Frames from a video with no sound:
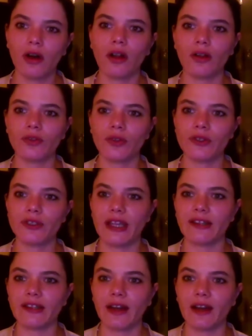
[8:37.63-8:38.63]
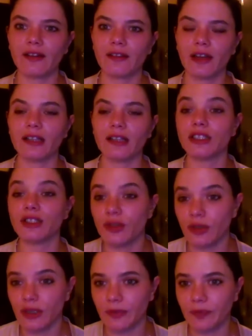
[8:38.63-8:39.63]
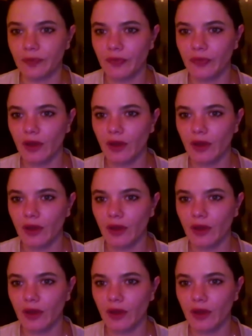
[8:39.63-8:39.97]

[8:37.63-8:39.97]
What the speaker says: all of those data additionally.